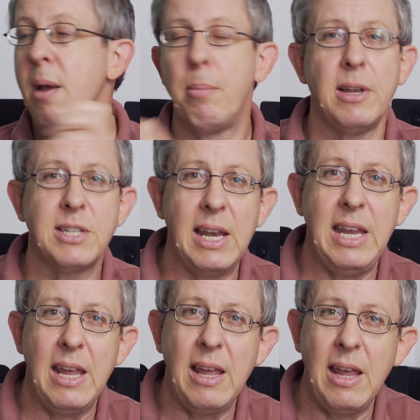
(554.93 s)
plus
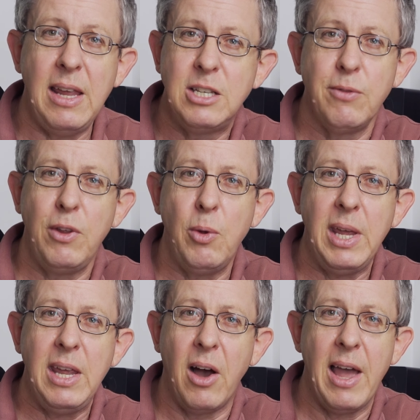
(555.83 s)
any
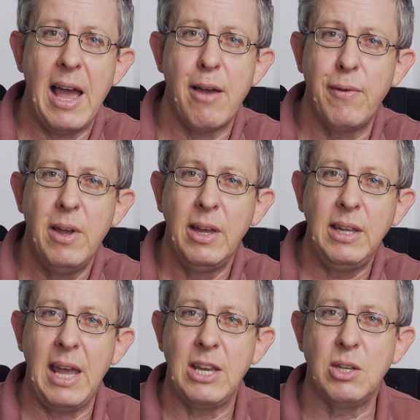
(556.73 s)
interviewee I have
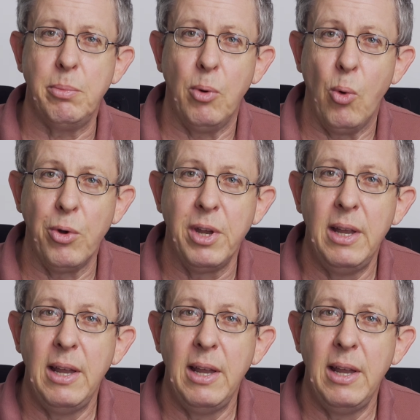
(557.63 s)
guest aboard,